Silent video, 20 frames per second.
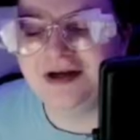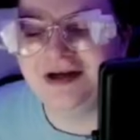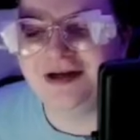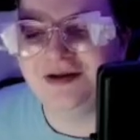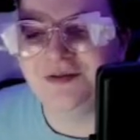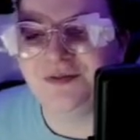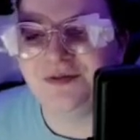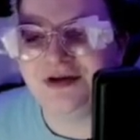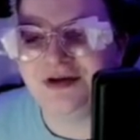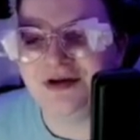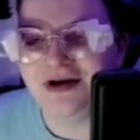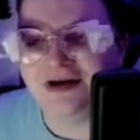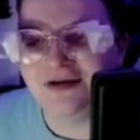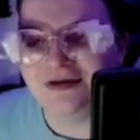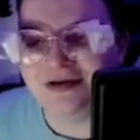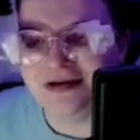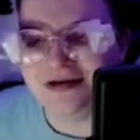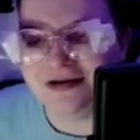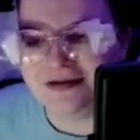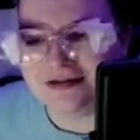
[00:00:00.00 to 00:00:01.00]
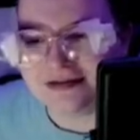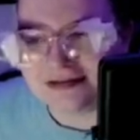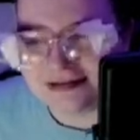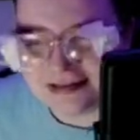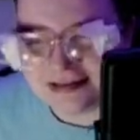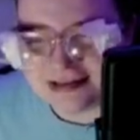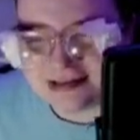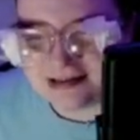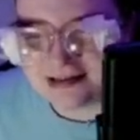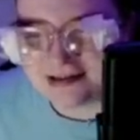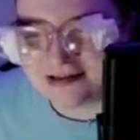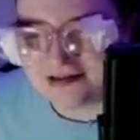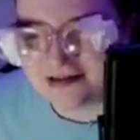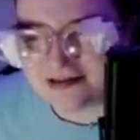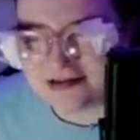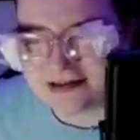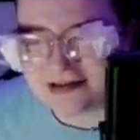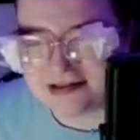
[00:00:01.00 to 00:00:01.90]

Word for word: When you're out here, see, and it doesn't